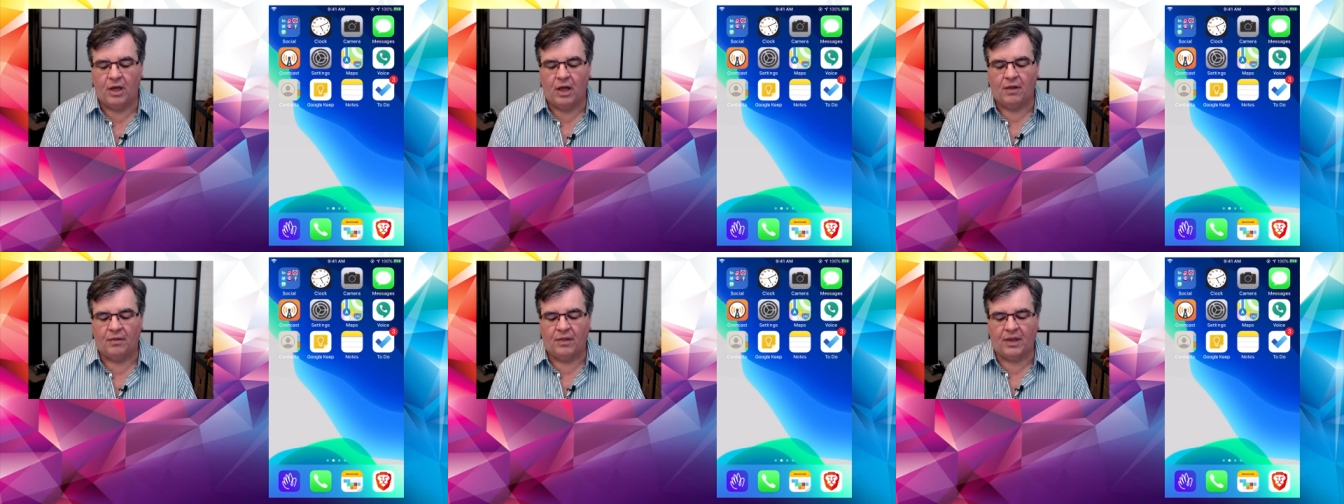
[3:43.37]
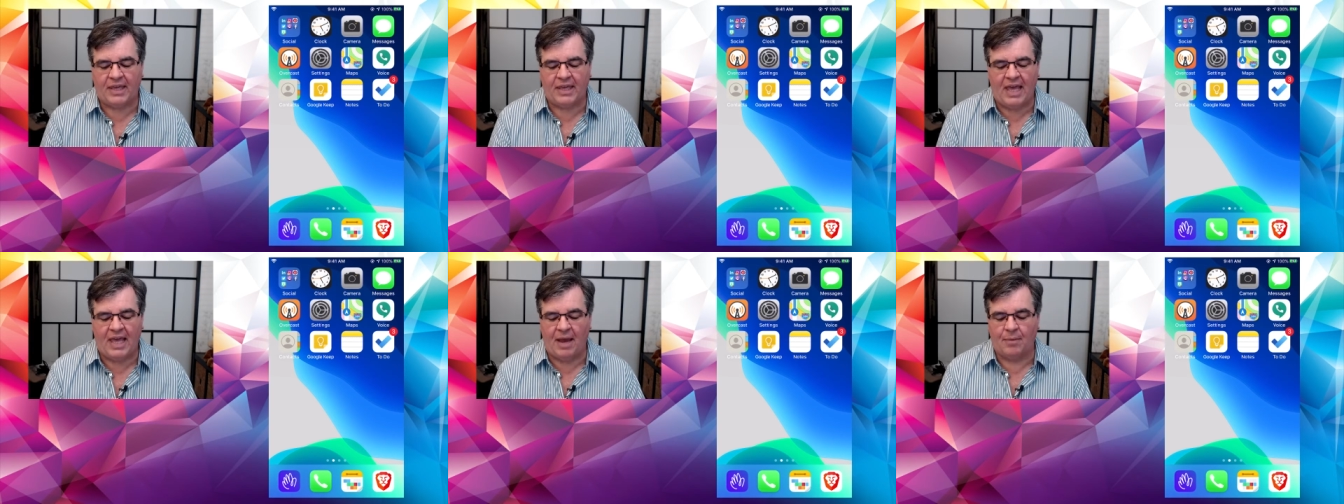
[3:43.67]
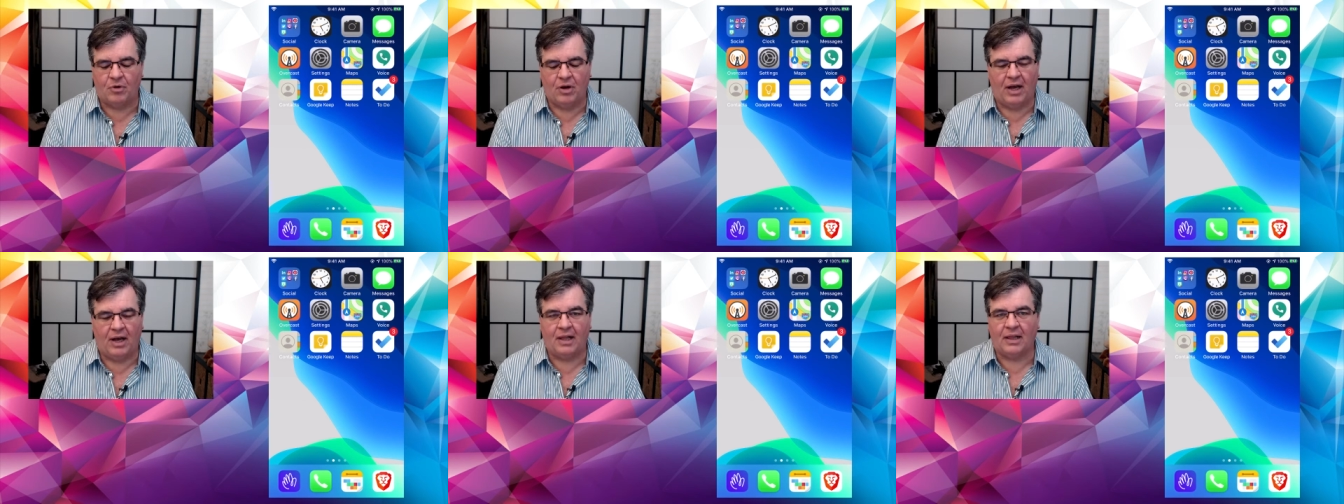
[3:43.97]
The
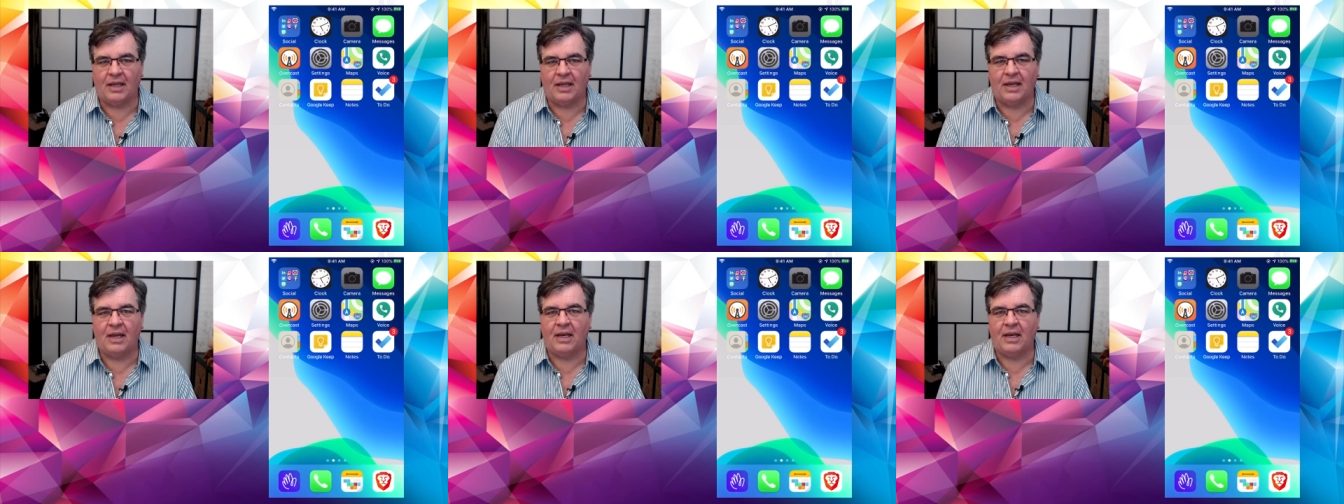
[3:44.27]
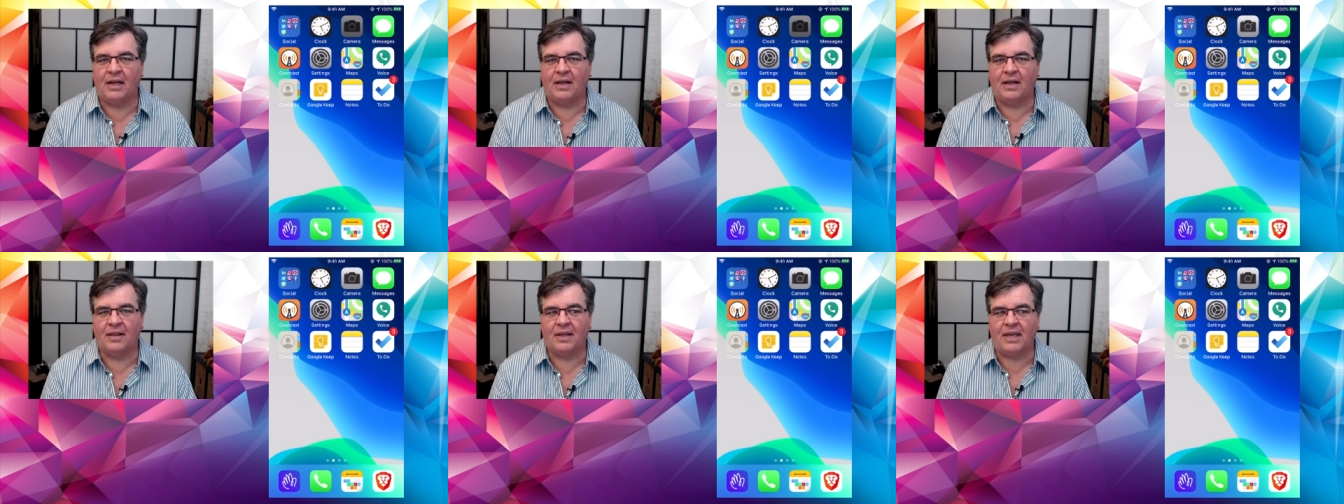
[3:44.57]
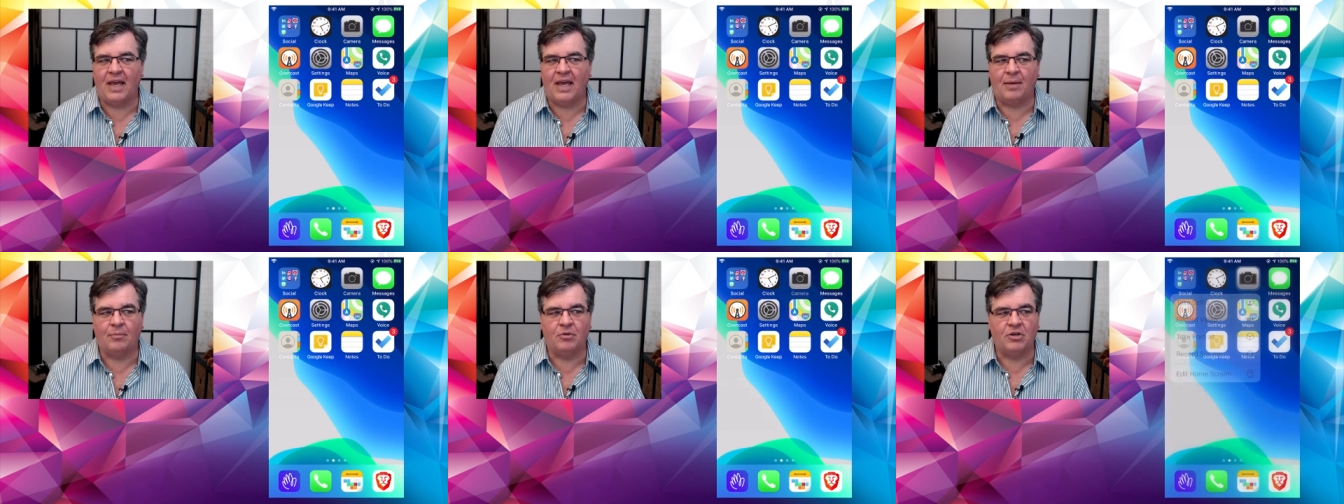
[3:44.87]
camera, I'll lean on the
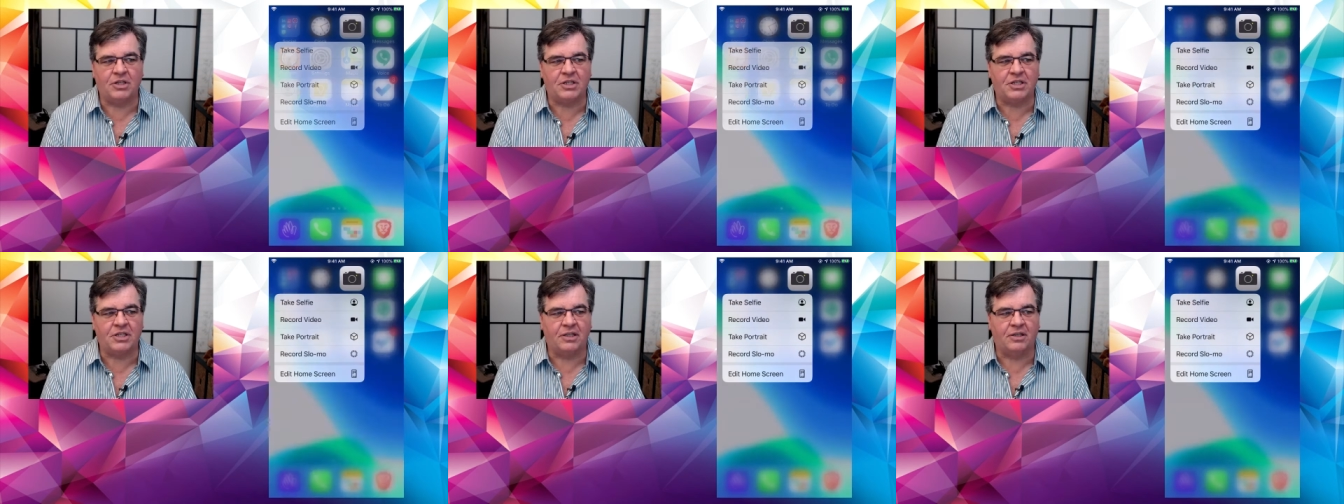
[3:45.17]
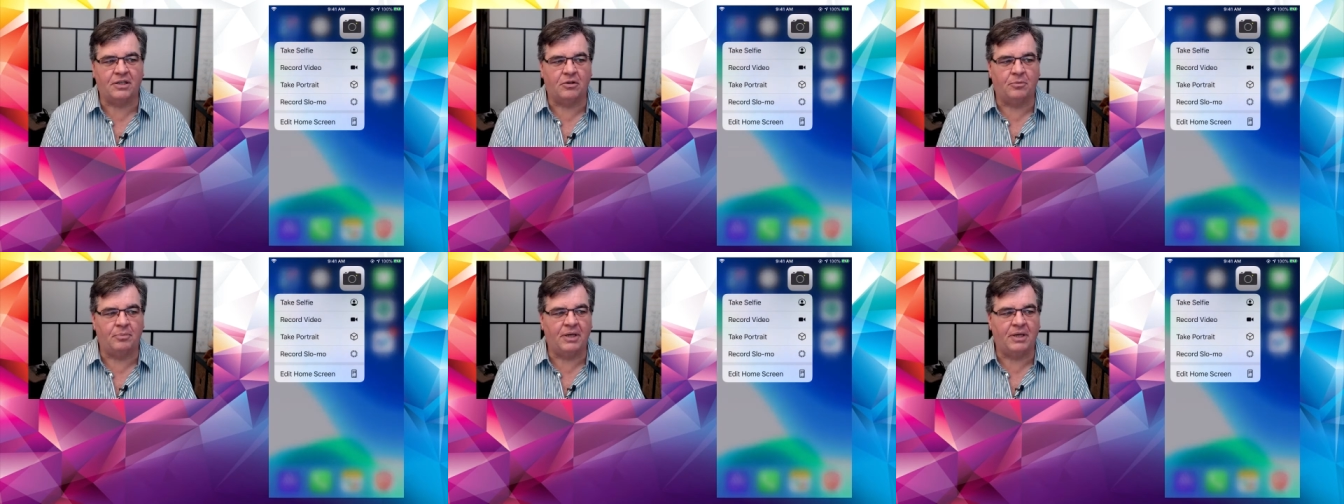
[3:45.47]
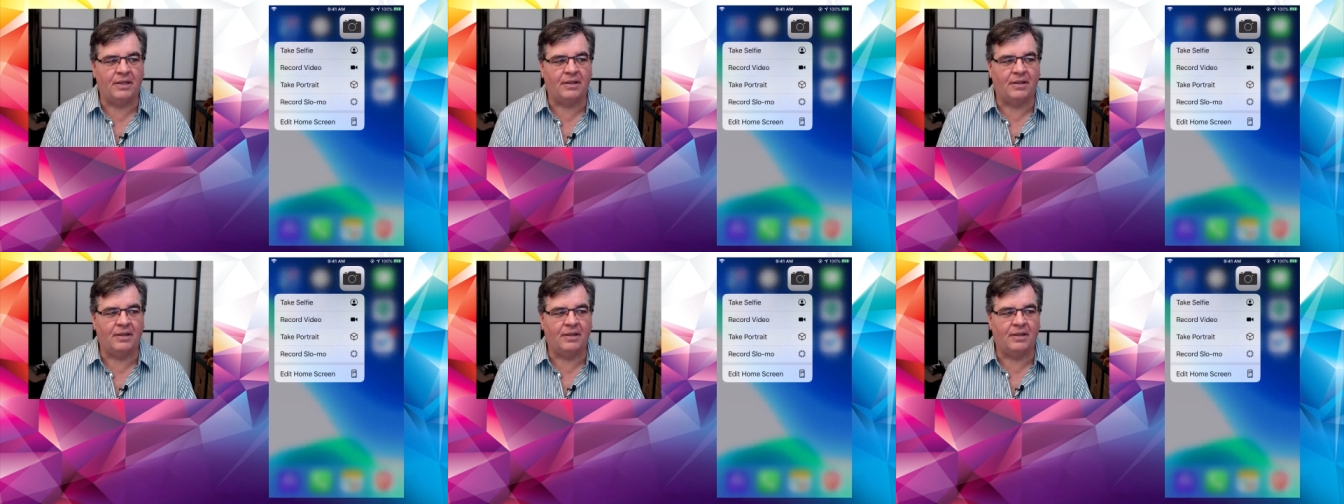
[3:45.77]
camera just a little bit.